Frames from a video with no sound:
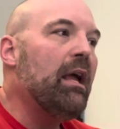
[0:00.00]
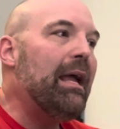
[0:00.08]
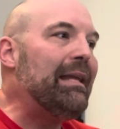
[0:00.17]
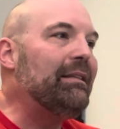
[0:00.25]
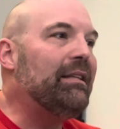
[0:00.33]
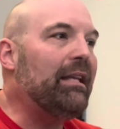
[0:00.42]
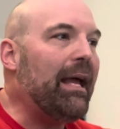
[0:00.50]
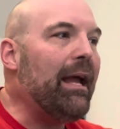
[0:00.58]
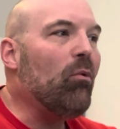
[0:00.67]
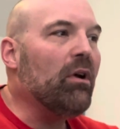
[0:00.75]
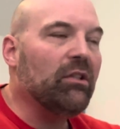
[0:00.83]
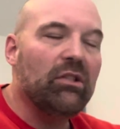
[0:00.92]
And today I
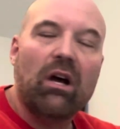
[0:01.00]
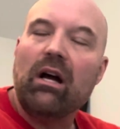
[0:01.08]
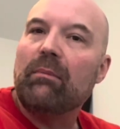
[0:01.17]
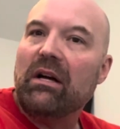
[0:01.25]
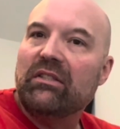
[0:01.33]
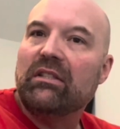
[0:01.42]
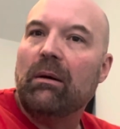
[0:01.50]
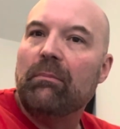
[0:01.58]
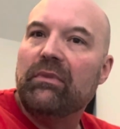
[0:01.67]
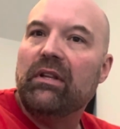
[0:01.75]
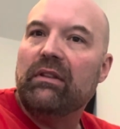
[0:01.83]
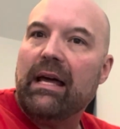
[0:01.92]
want to talk about
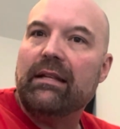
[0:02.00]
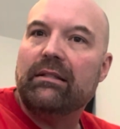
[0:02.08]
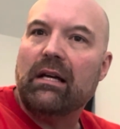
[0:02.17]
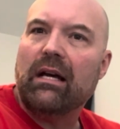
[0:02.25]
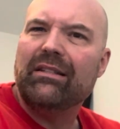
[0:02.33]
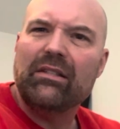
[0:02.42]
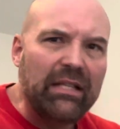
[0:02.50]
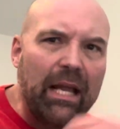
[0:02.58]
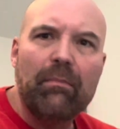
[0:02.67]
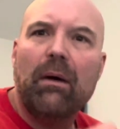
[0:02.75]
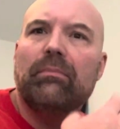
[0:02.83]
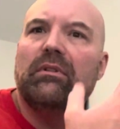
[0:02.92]
something that just
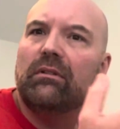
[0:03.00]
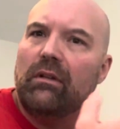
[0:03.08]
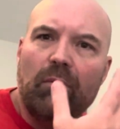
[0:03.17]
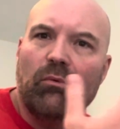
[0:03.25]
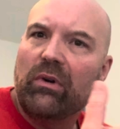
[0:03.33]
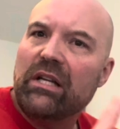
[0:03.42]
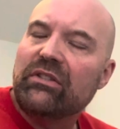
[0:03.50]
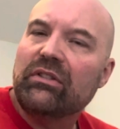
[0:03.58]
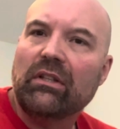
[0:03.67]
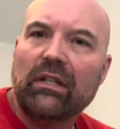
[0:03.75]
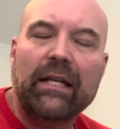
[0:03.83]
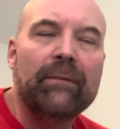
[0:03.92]
came up
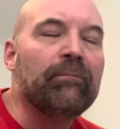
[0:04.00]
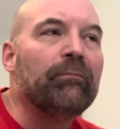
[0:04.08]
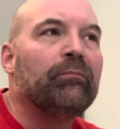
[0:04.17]
recently.